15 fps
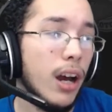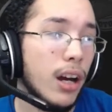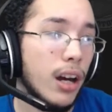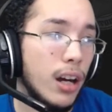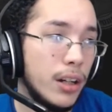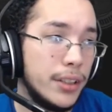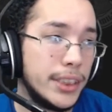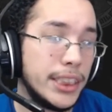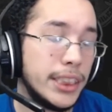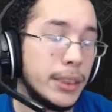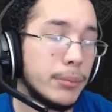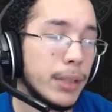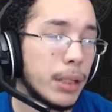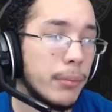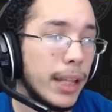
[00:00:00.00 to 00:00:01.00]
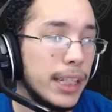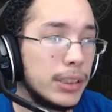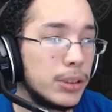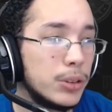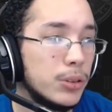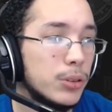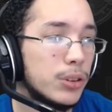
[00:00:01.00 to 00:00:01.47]
like
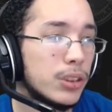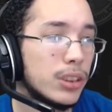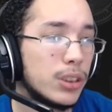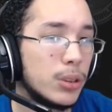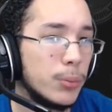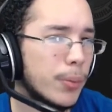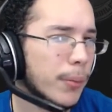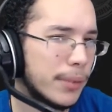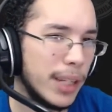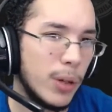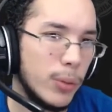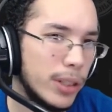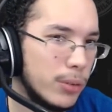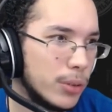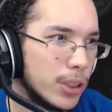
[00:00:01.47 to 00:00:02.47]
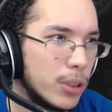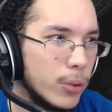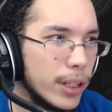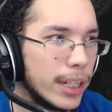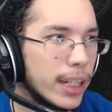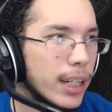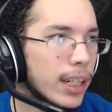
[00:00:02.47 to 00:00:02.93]
managed to scoop up that win real
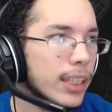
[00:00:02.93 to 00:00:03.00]
quick.